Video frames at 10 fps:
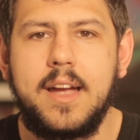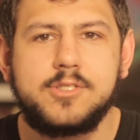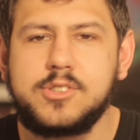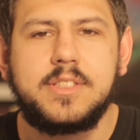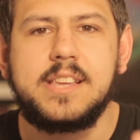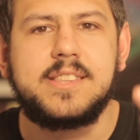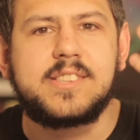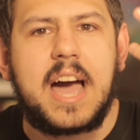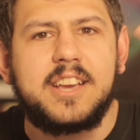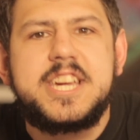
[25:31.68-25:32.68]
So
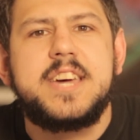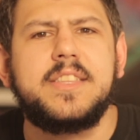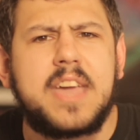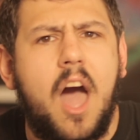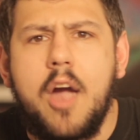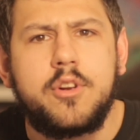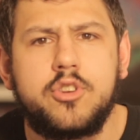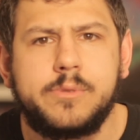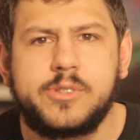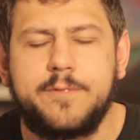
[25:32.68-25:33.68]
this idea that the Iron
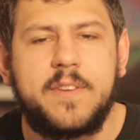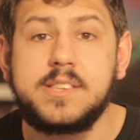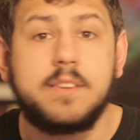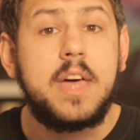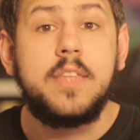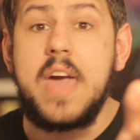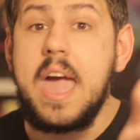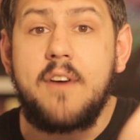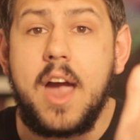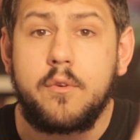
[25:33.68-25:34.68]
Dome is defensive, they
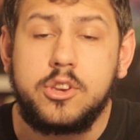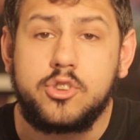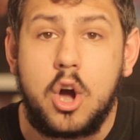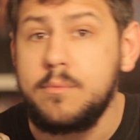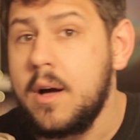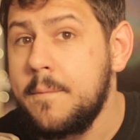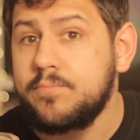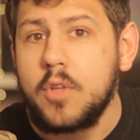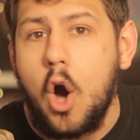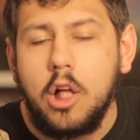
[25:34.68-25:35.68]
have Iron Dome
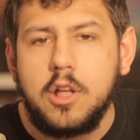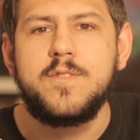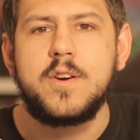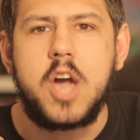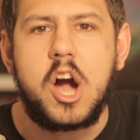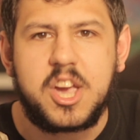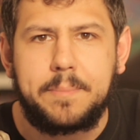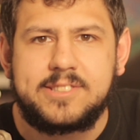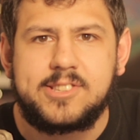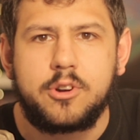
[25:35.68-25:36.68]
all over the
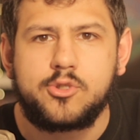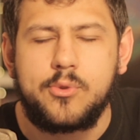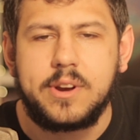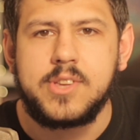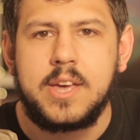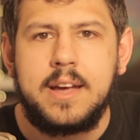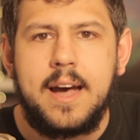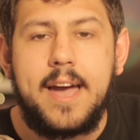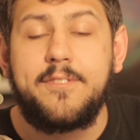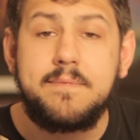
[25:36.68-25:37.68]
occupied territories.
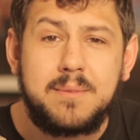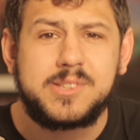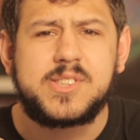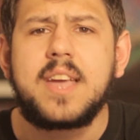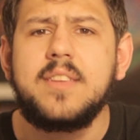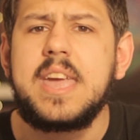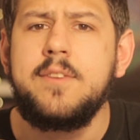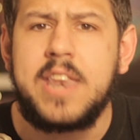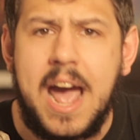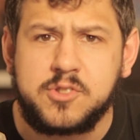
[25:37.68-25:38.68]
If I'm not mistaken, they
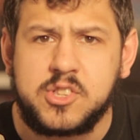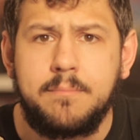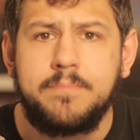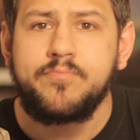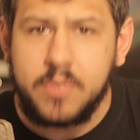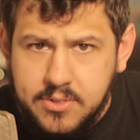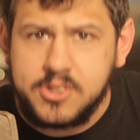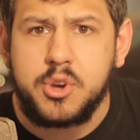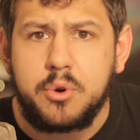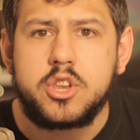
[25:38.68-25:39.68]
even have some in the
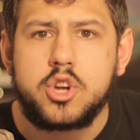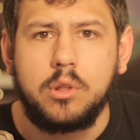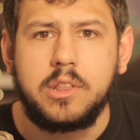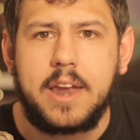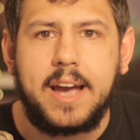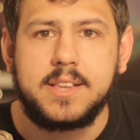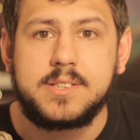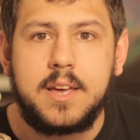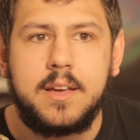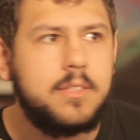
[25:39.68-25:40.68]
Syrian Golan
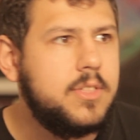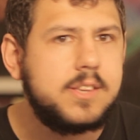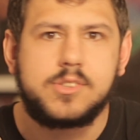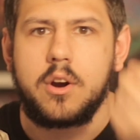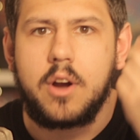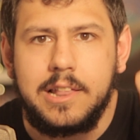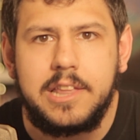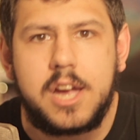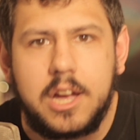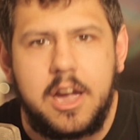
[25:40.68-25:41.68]
Heights. These are
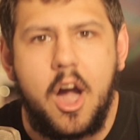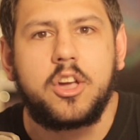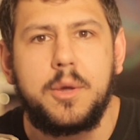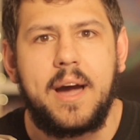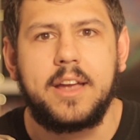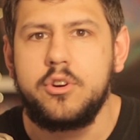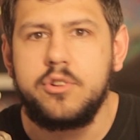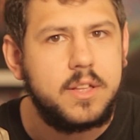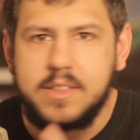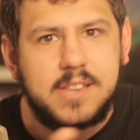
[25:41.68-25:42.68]
illegally occupied.
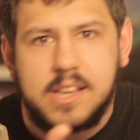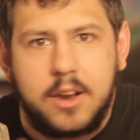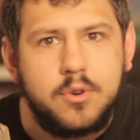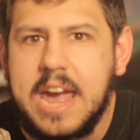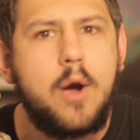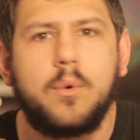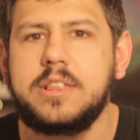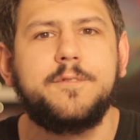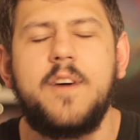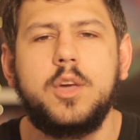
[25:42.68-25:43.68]
I don't care
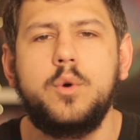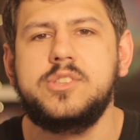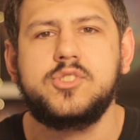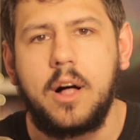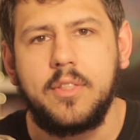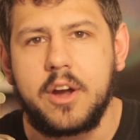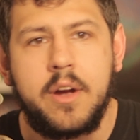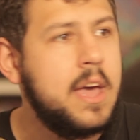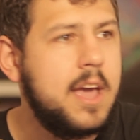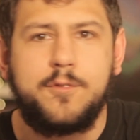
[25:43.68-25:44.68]
what the fuck you install there,
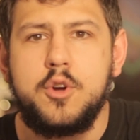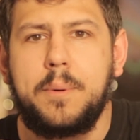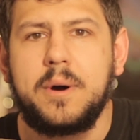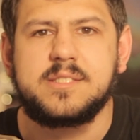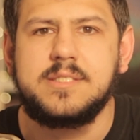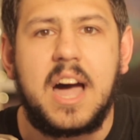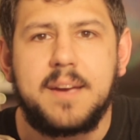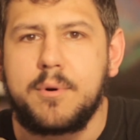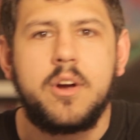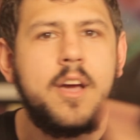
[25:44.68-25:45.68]
if you put a
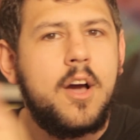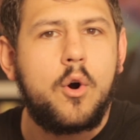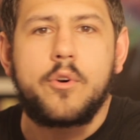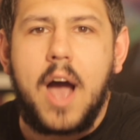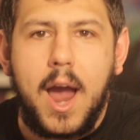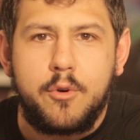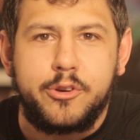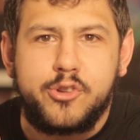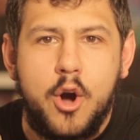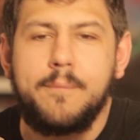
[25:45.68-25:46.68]
sniper or an
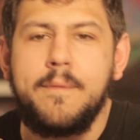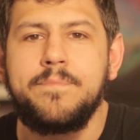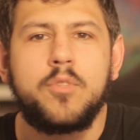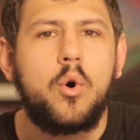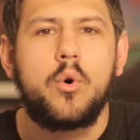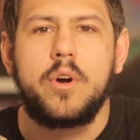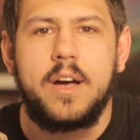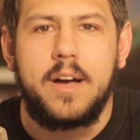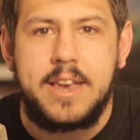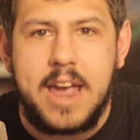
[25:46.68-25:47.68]
Iron Dome or
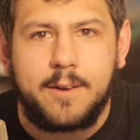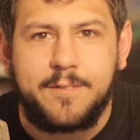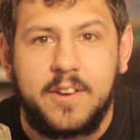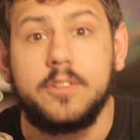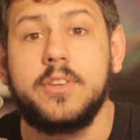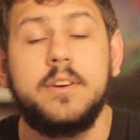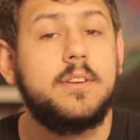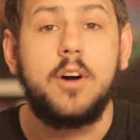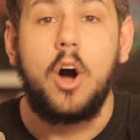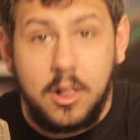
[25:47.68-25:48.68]
an airfield.
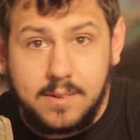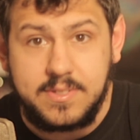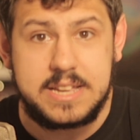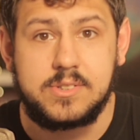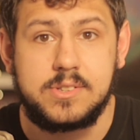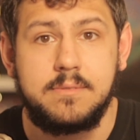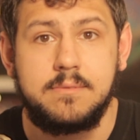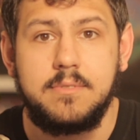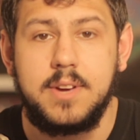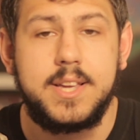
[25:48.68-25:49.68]
All of this
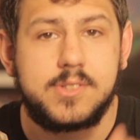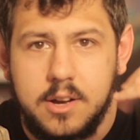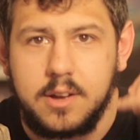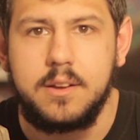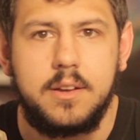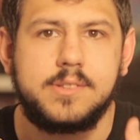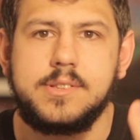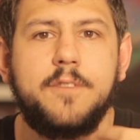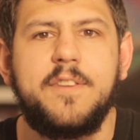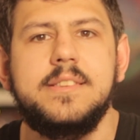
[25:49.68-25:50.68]
is
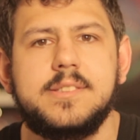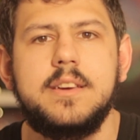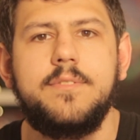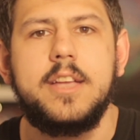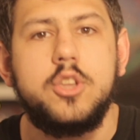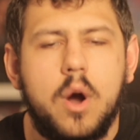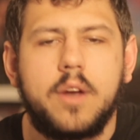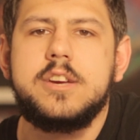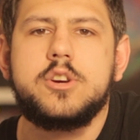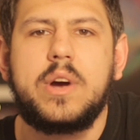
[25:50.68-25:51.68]
offensive, and you
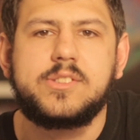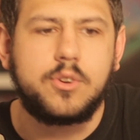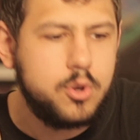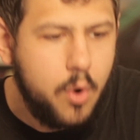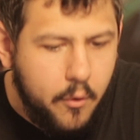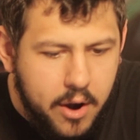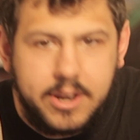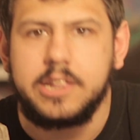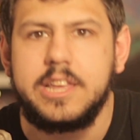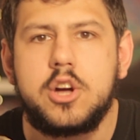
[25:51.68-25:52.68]
are the aggressor. You are an
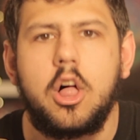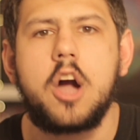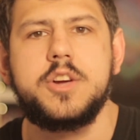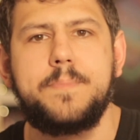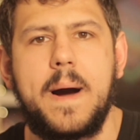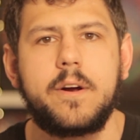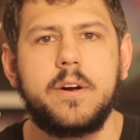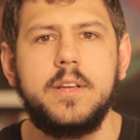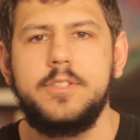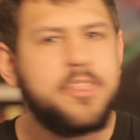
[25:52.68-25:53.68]
illegal
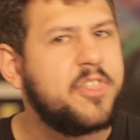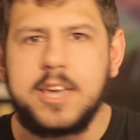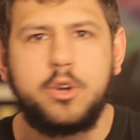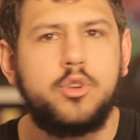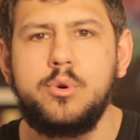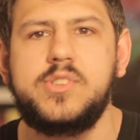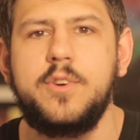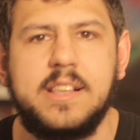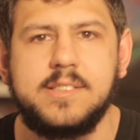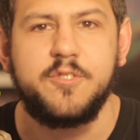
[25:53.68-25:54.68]
occupier. Nothing you do is
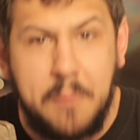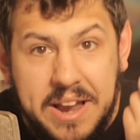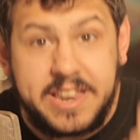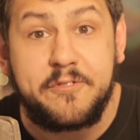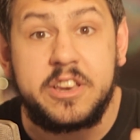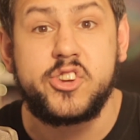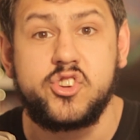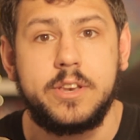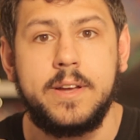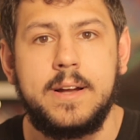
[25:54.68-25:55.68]
defensive by
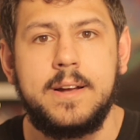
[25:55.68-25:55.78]
definition.